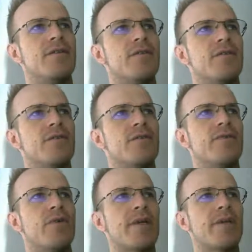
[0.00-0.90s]
to
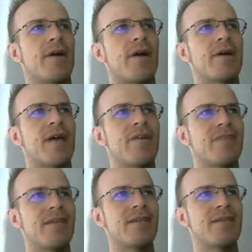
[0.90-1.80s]
avoid archived
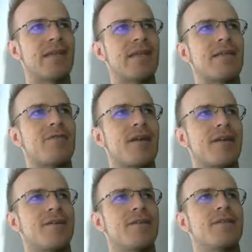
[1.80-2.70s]
and deleted
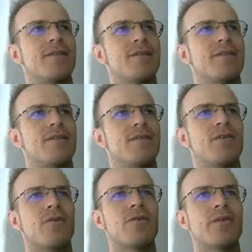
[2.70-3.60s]
records, to
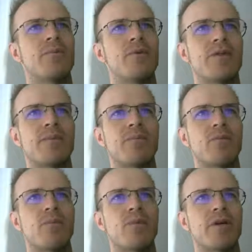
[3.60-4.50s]
only pull up
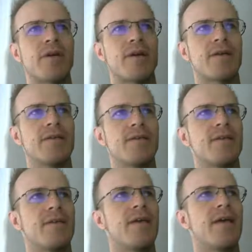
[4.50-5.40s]
report cards,
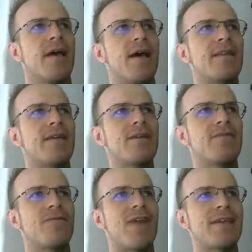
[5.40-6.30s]
and then to
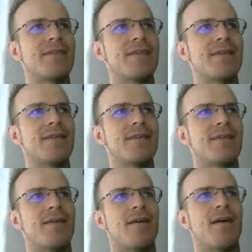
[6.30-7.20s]
facet
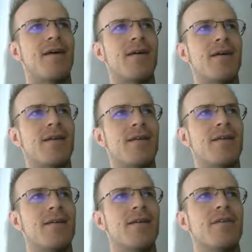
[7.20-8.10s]
on
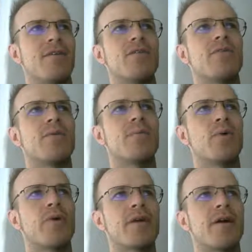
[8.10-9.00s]
the
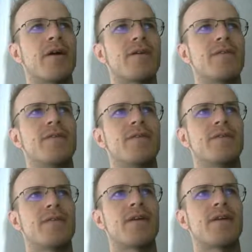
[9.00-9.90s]
report card
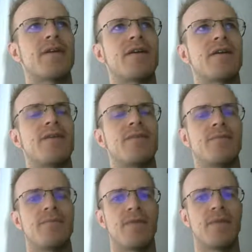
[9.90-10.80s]
start year.
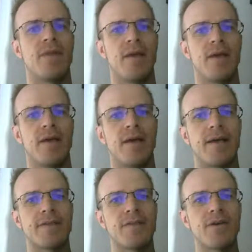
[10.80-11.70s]

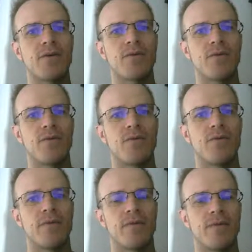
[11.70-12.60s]
And so
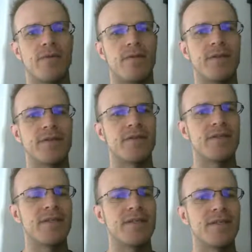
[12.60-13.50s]
the
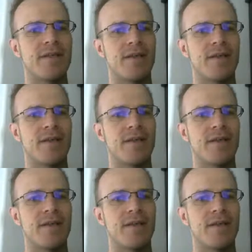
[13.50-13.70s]
search engine